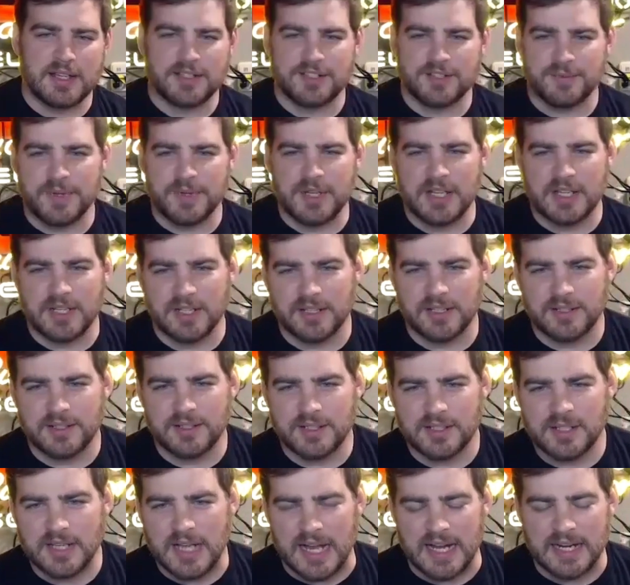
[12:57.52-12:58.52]
So we
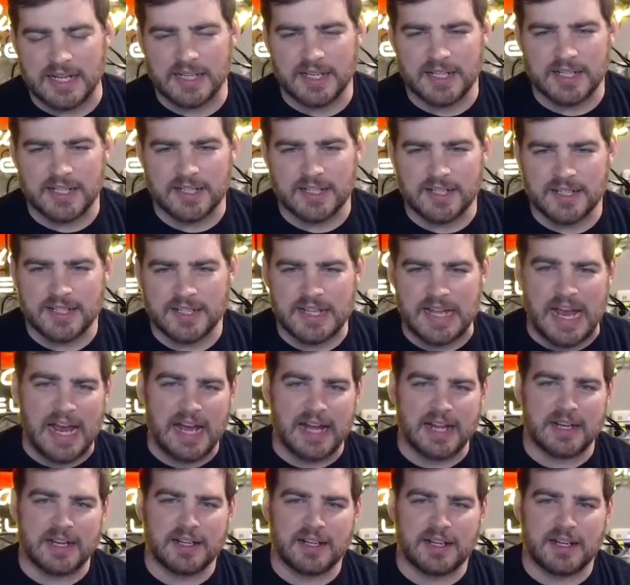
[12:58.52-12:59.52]
can kind of get into
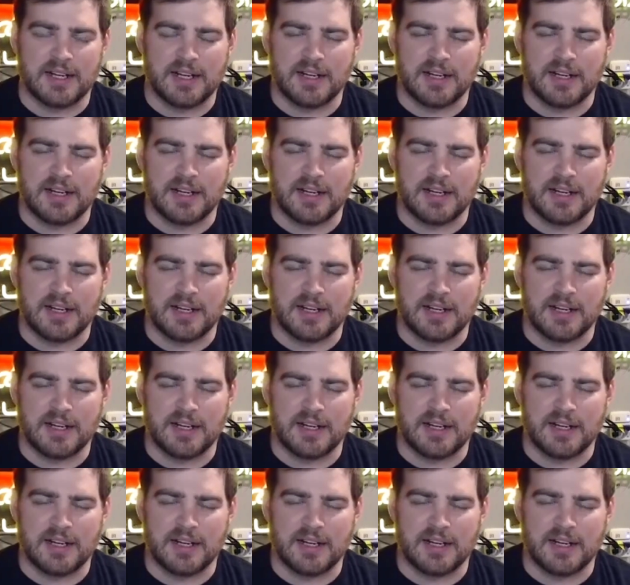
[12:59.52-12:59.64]
that.